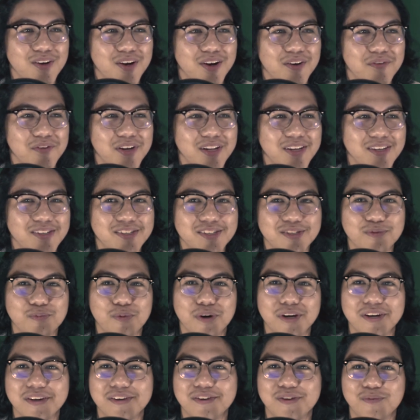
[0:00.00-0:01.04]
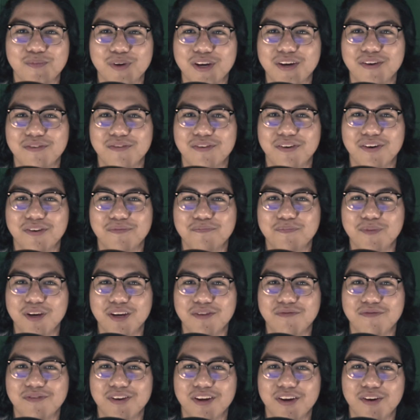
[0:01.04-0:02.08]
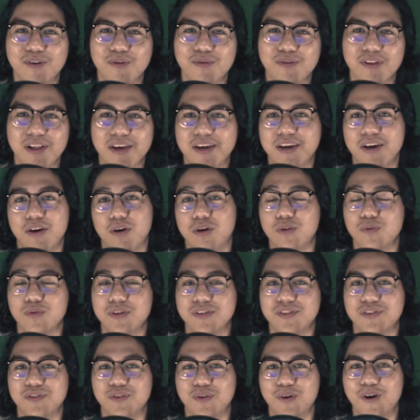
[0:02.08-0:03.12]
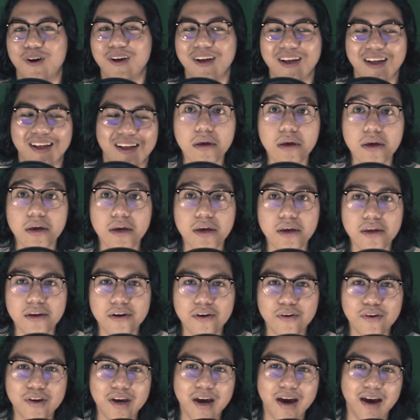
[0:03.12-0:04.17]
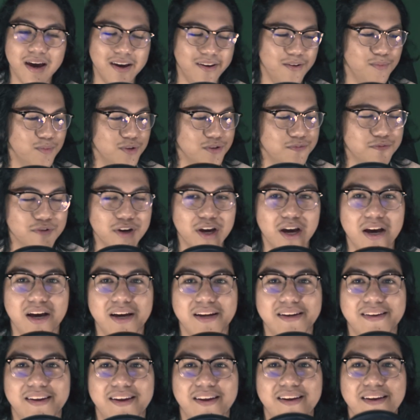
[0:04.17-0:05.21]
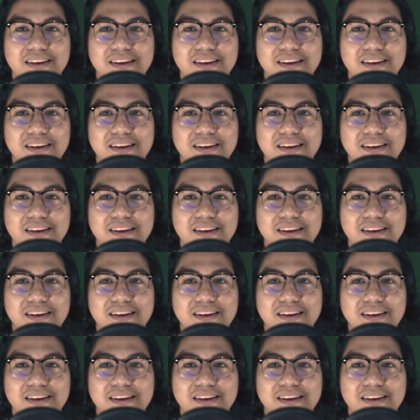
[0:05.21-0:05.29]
I really just wanted to make an update video like I always do. And oh yeah, I almost forgot,